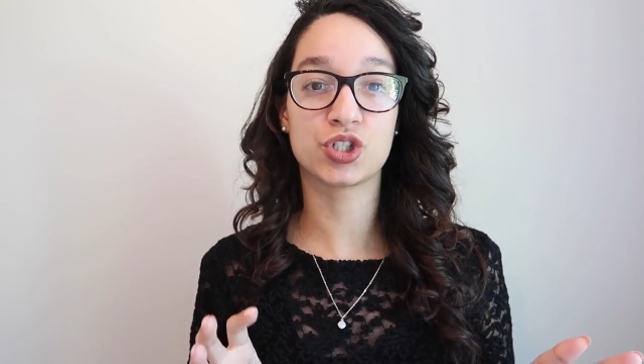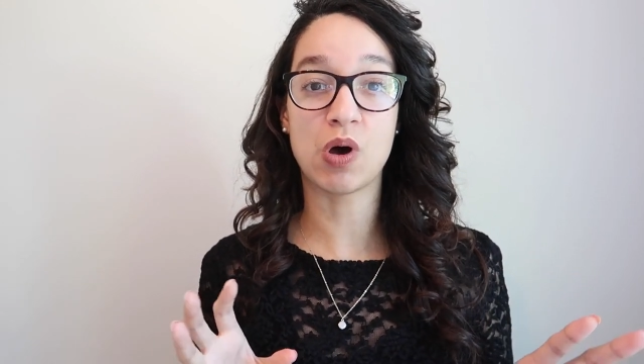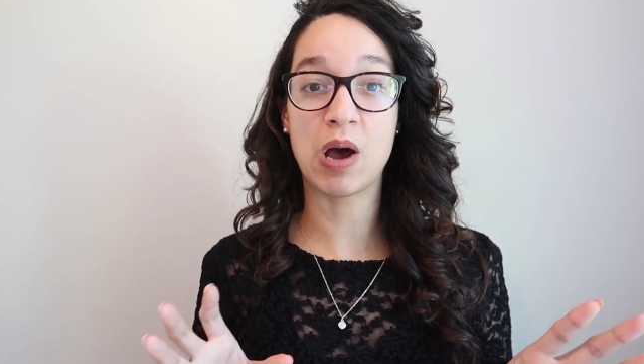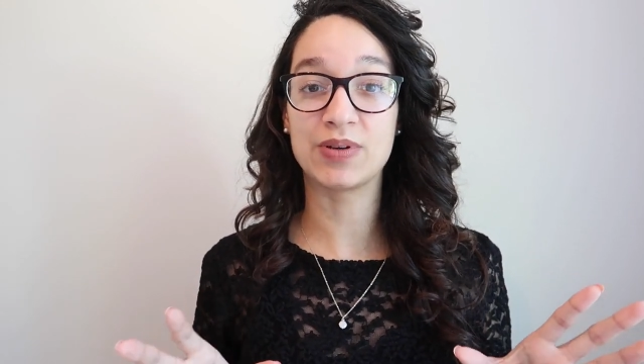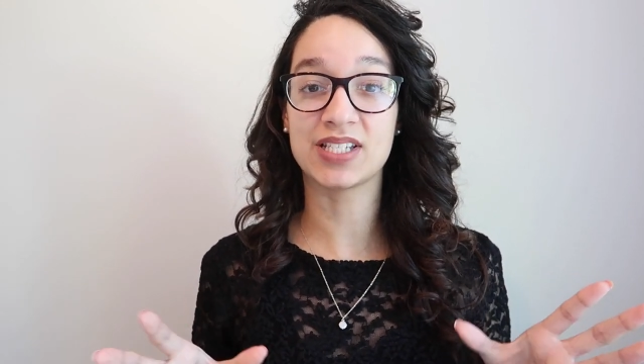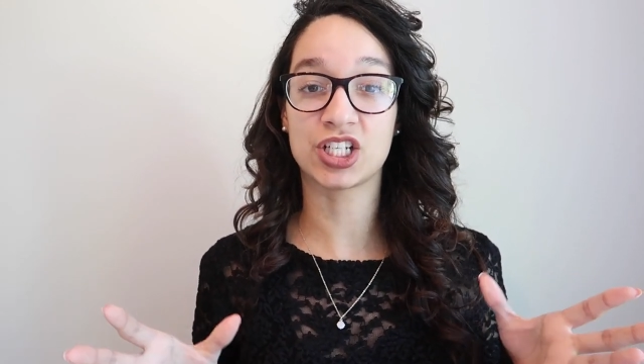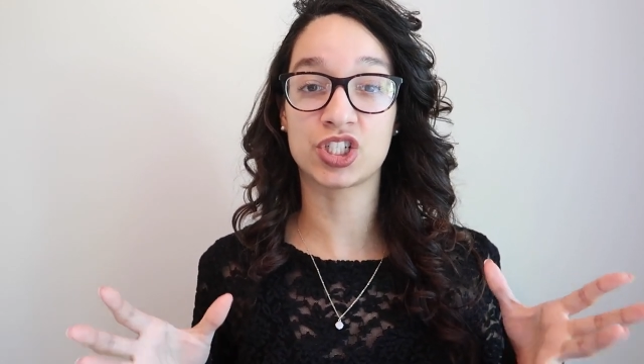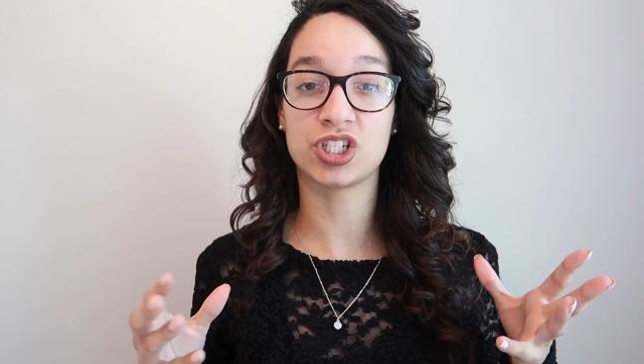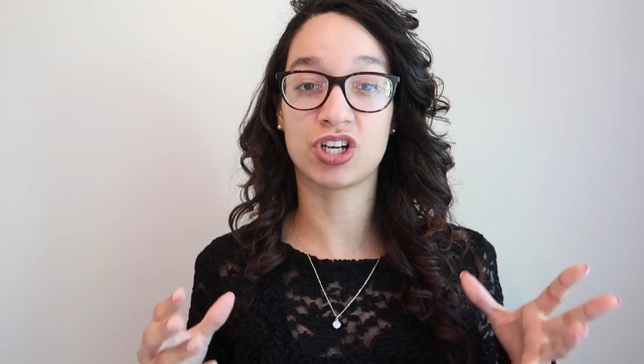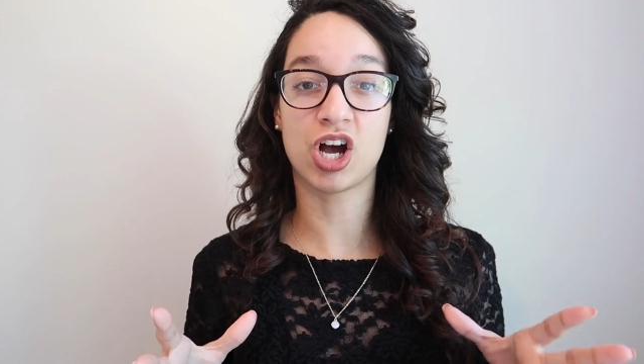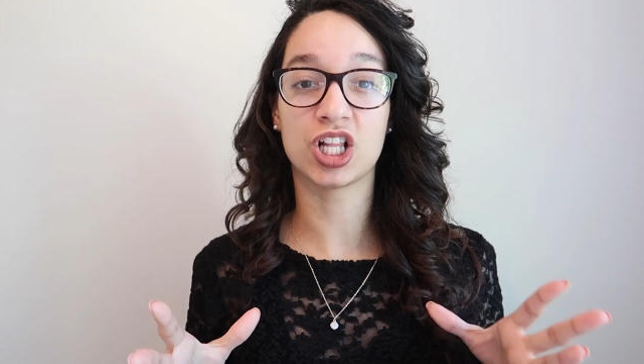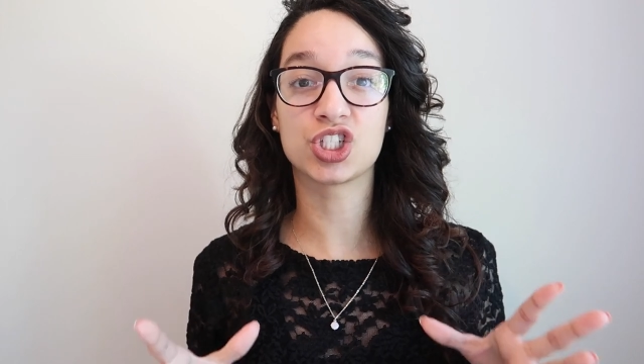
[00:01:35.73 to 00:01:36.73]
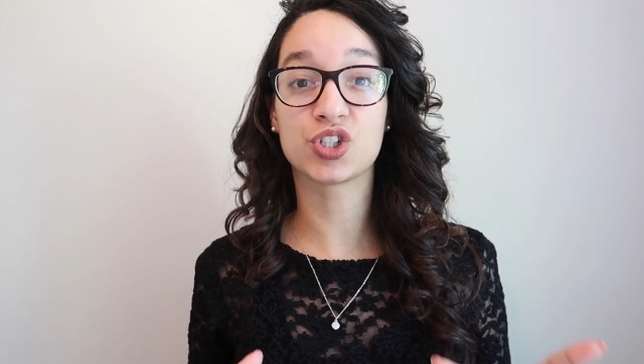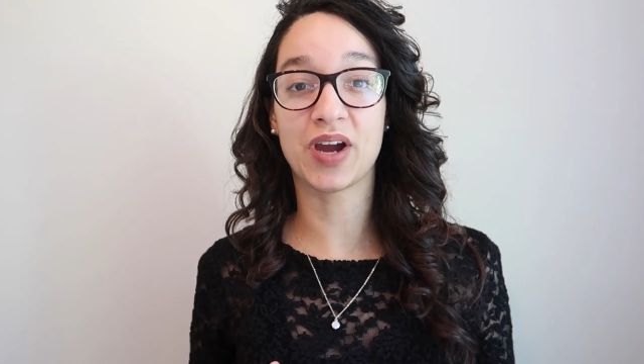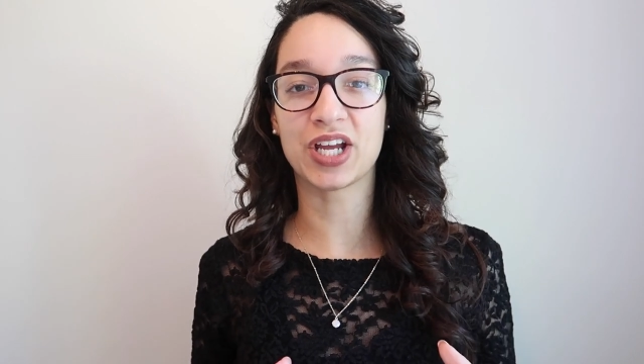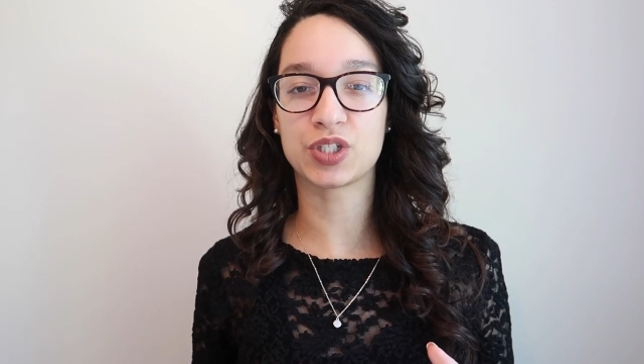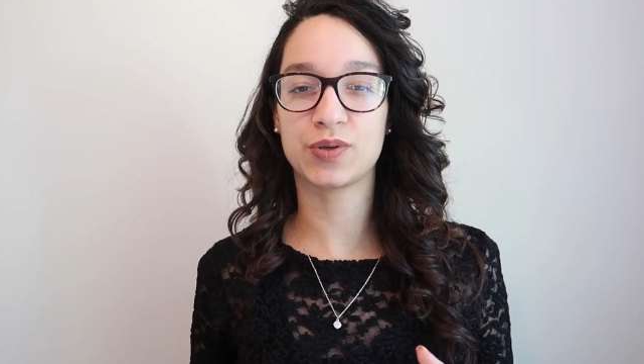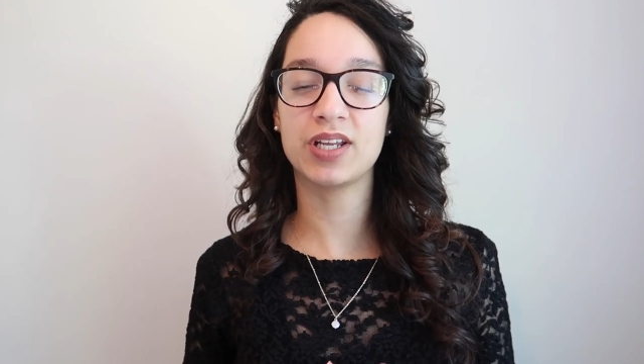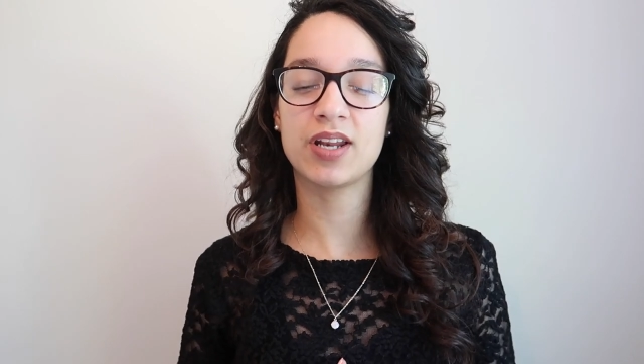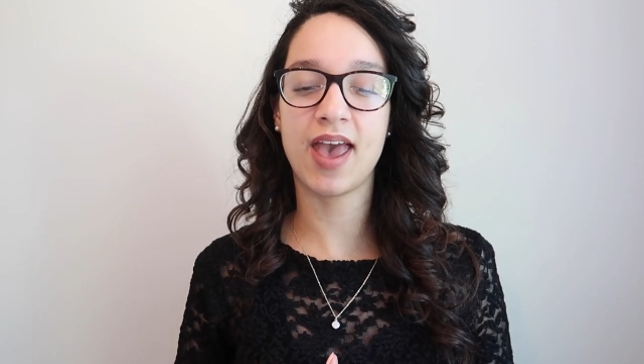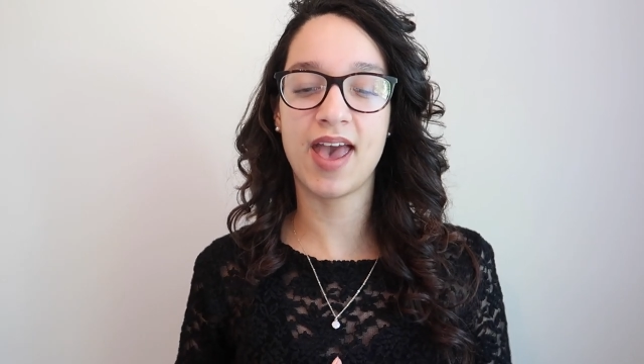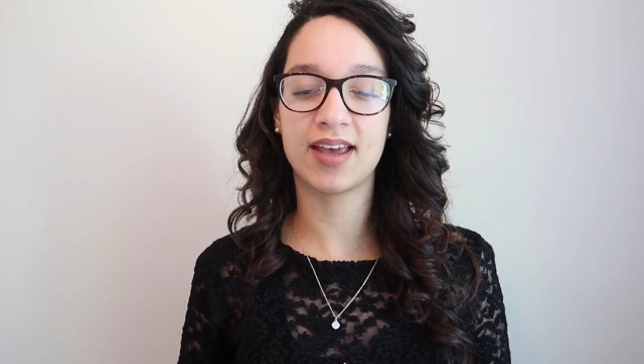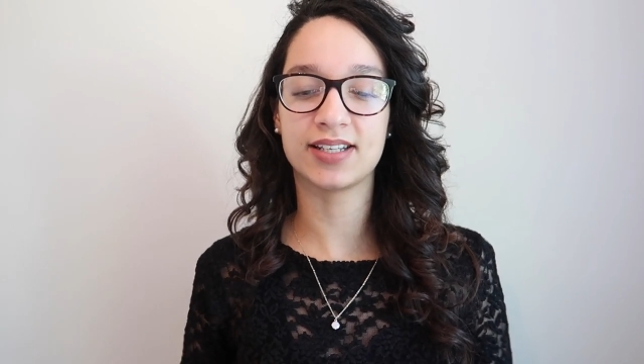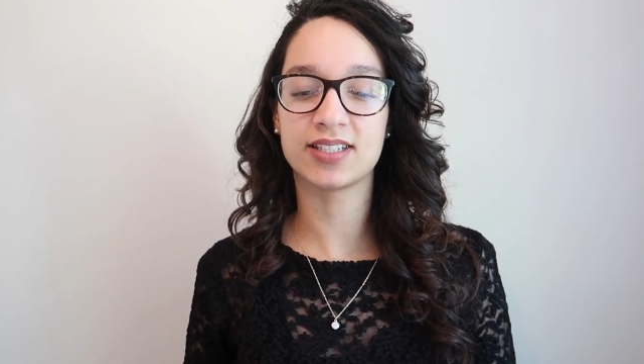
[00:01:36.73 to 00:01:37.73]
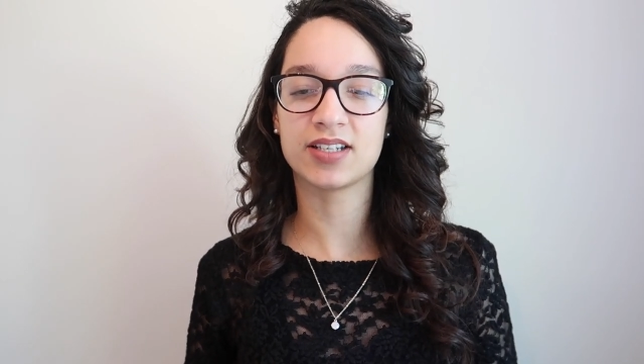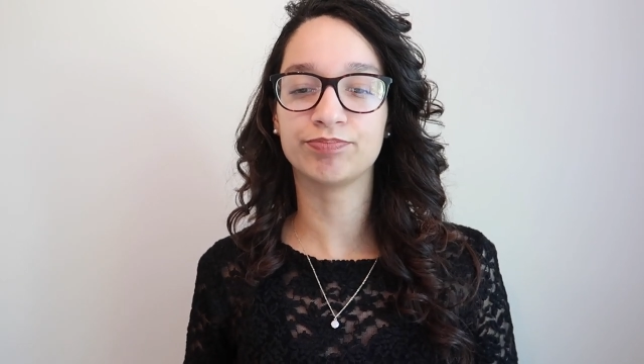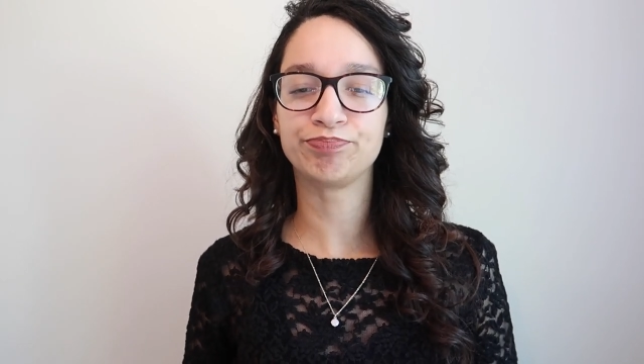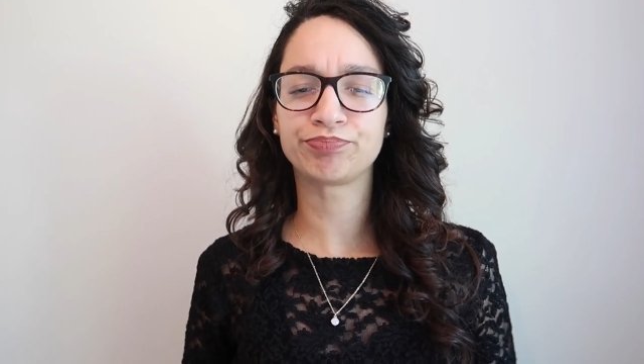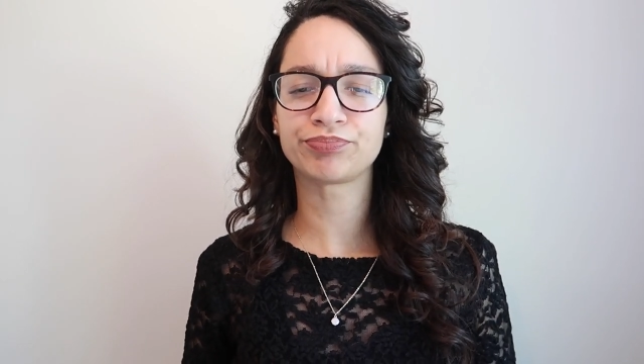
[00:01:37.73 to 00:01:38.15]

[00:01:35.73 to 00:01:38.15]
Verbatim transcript: So I was actually a college graduate, and